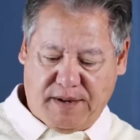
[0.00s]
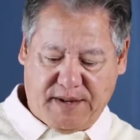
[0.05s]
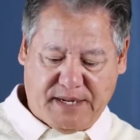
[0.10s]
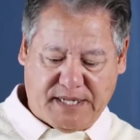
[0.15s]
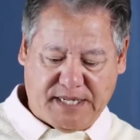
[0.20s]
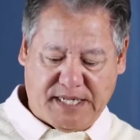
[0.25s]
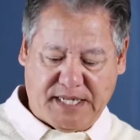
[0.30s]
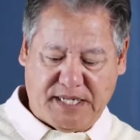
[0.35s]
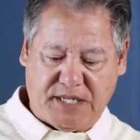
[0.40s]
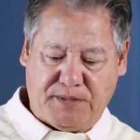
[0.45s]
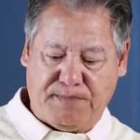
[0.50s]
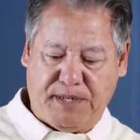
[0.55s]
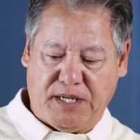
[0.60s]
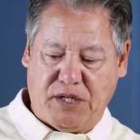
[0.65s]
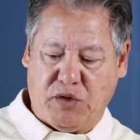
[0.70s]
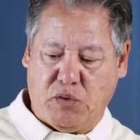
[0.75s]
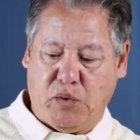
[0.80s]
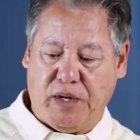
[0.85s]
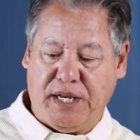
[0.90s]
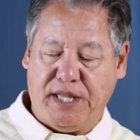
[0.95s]
exist
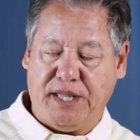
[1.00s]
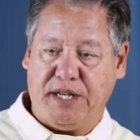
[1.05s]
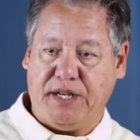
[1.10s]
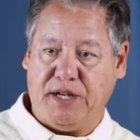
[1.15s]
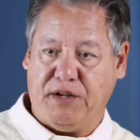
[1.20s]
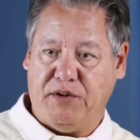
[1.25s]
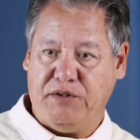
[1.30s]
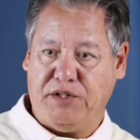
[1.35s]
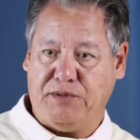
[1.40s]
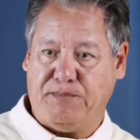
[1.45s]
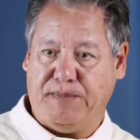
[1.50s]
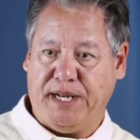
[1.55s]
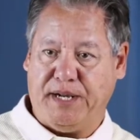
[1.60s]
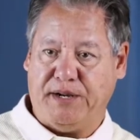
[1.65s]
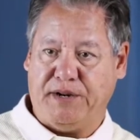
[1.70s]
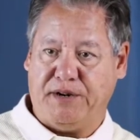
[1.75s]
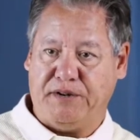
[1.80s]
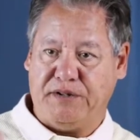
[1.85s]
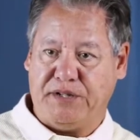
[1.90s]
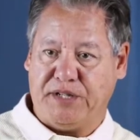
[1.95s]
between the two
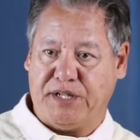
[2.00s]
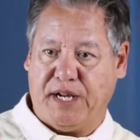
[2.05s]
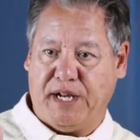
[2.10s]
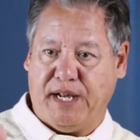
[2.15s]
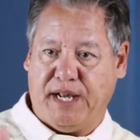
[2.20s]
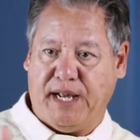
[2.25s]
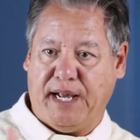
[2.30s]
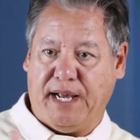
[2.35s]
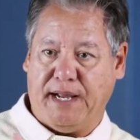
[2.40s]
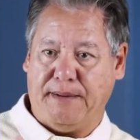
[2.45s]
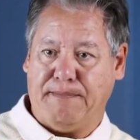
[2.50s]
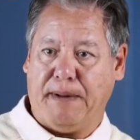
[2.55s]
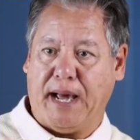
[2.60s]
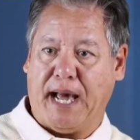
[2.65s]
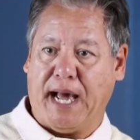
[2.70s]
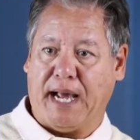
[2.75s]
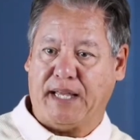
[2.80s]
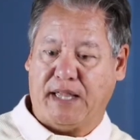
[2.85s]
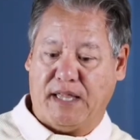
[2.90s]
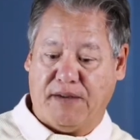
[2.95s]
speakers and
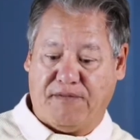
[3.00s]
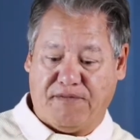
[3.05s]
back.